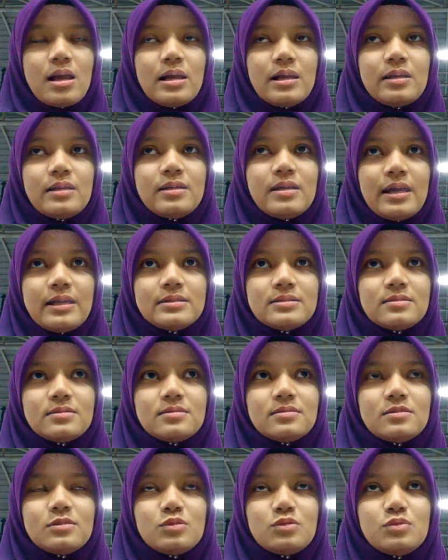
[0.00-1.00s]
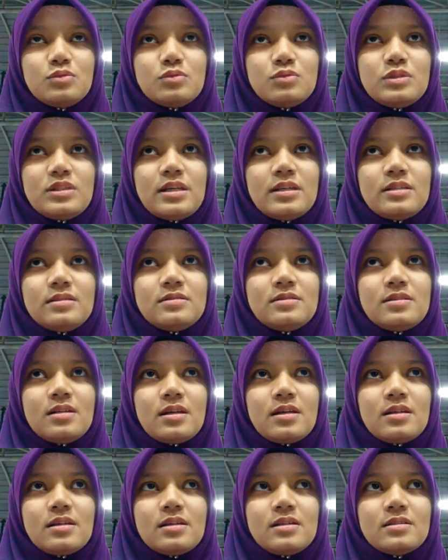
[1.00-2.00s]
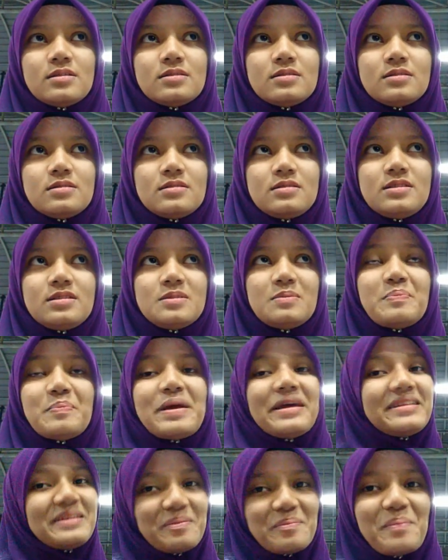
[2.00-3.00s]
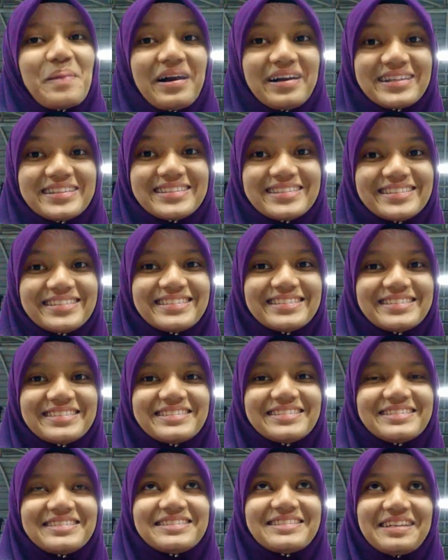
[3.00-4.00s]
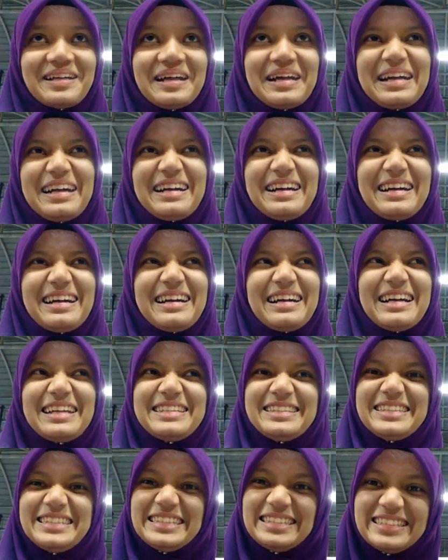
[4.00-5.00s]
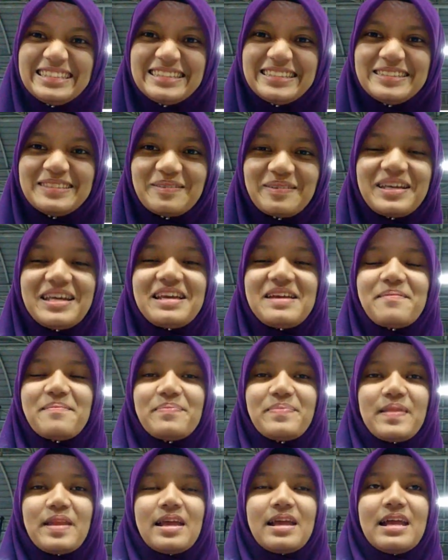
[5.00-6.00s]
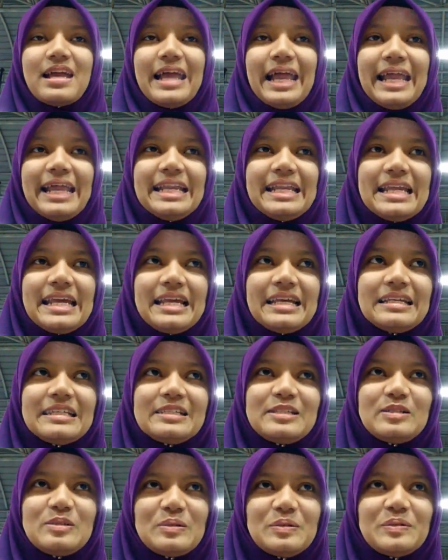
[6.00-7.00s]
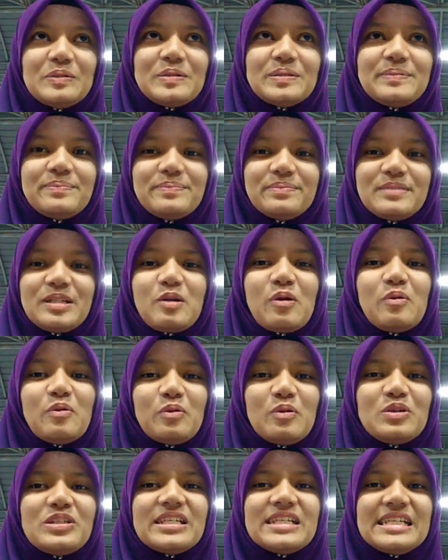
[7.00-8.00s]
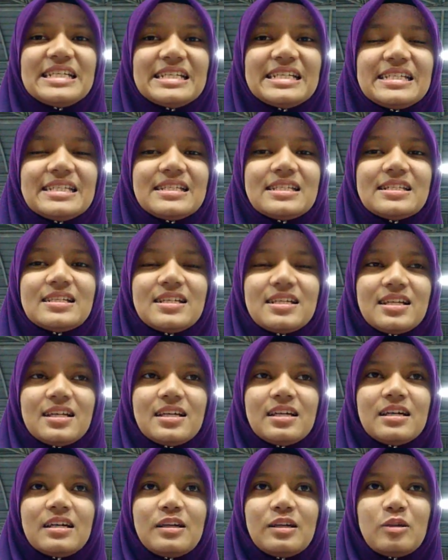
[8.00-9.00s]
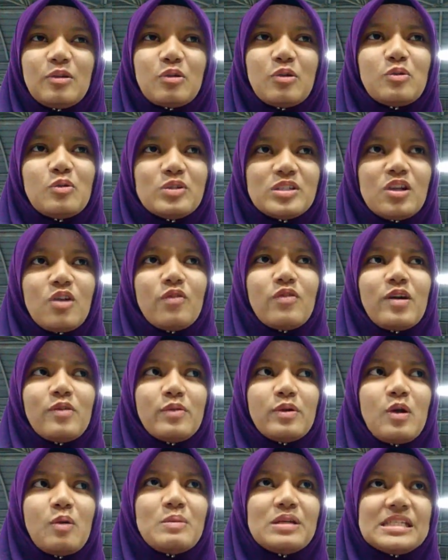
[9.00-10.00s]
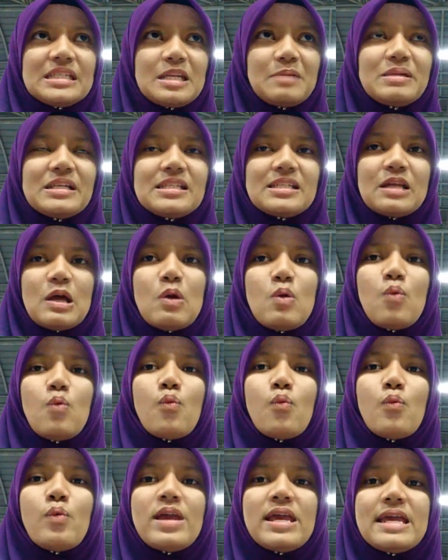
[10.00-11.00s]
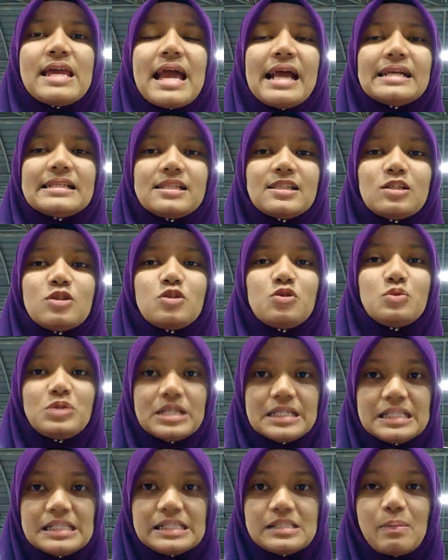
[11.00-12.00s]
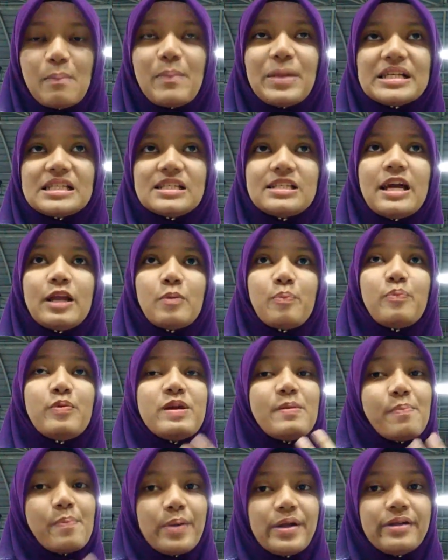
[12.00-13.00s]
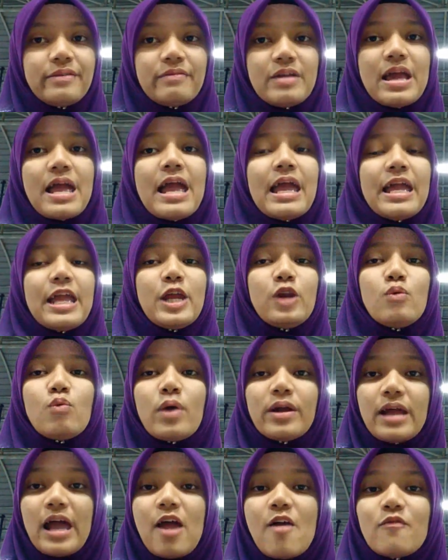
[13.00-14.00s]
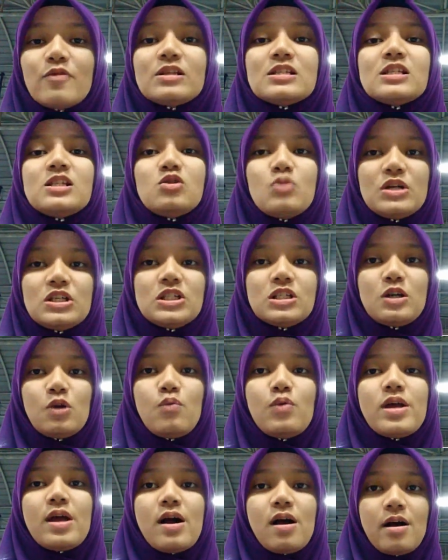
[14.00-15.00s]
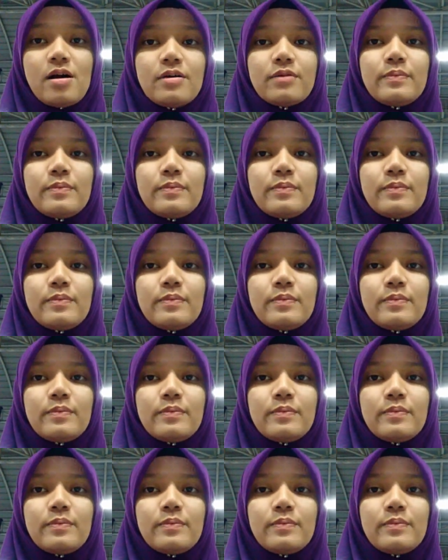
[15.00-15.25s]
get the better mark, I think. Okay, and then so the conclusion of our comic strip is, we as students must get prepared in whatever situation we are.